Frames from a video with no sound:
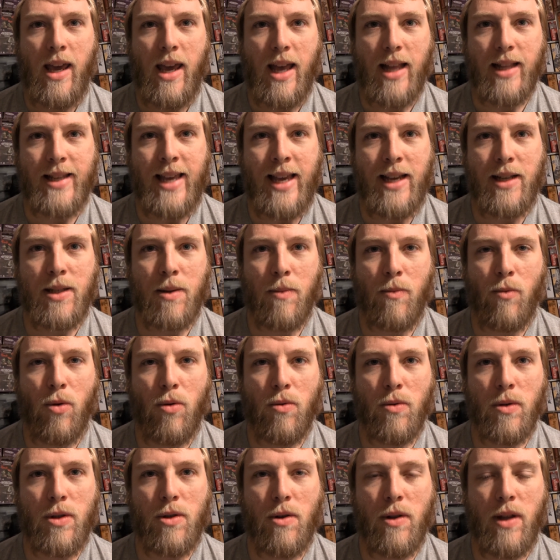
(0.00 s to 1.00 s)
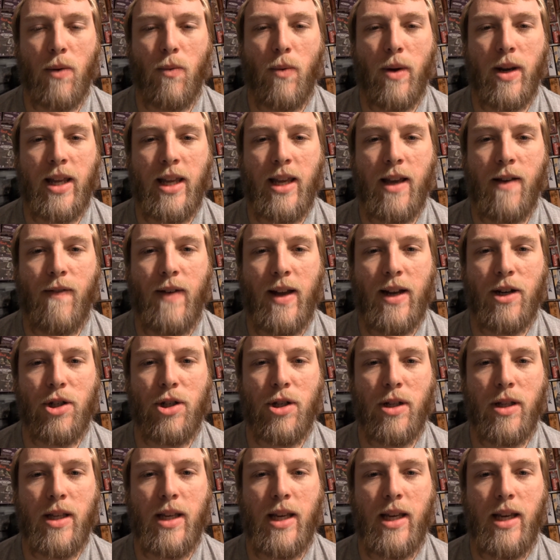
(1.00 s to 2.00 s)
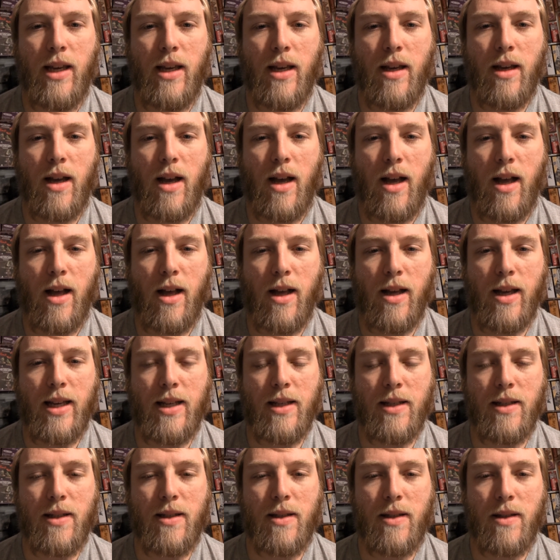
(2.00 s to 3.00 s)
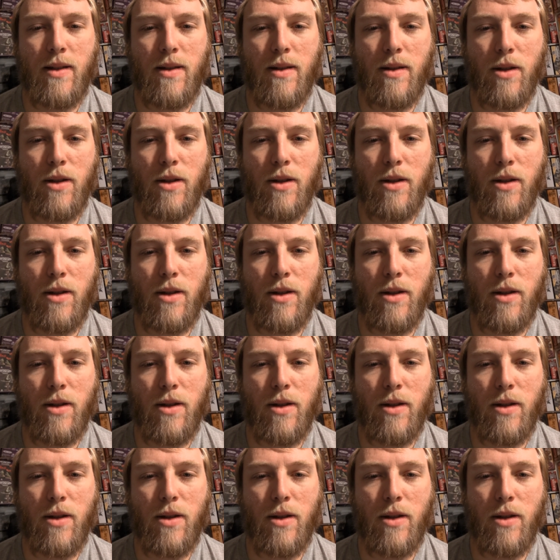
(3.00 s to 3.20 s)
and take some wounds so that when he eventually is